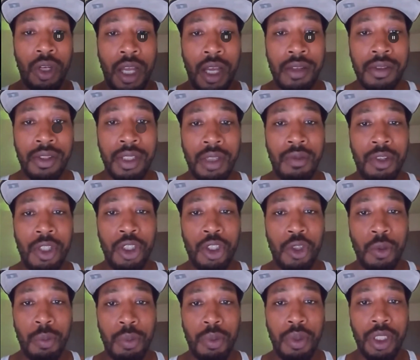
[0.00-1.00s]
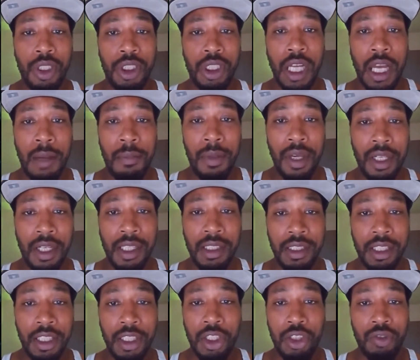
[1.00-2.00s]
Outs TV. This is your boy John, man. Let's
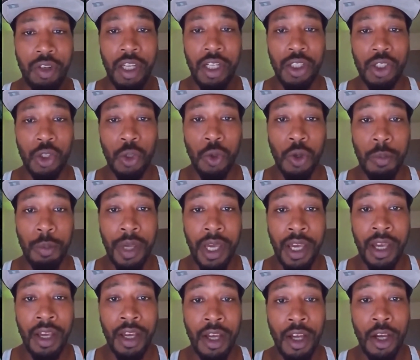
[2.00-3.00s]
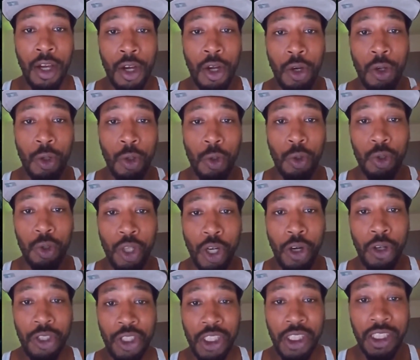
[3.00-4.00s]
get straight into it, man. Little
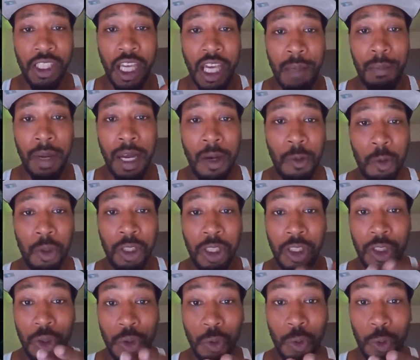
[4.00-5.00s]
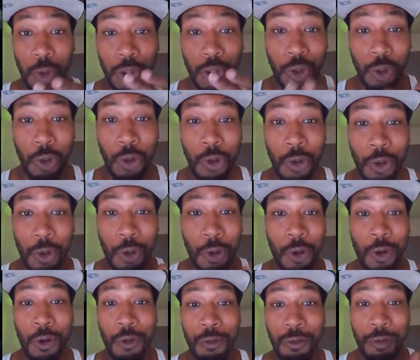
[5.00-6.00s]
Durk just came out with this new song
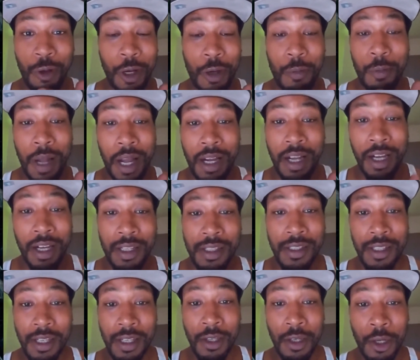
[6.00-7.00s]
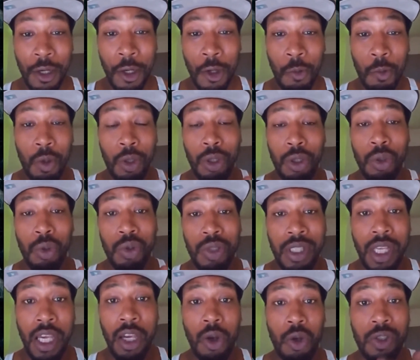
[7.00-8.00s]
called Fuck My Cousin with Little
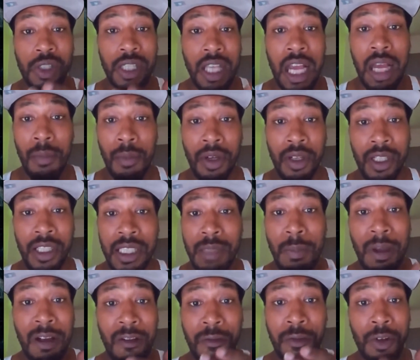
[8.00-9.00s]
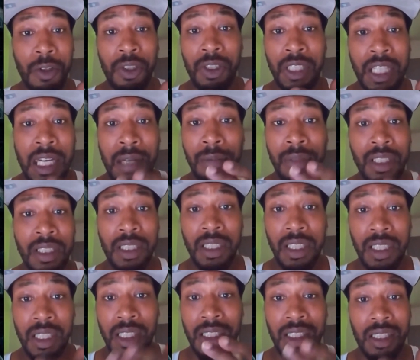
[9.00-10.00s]
Zay Osama. This is my first time
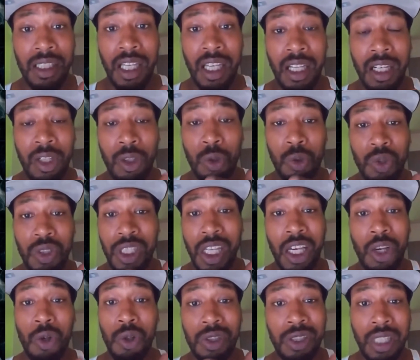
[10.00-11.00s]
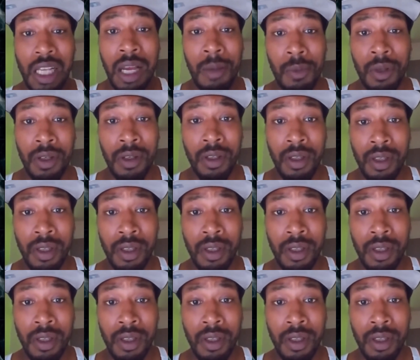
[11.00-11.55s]
listening to Zay, Little Zay Osama.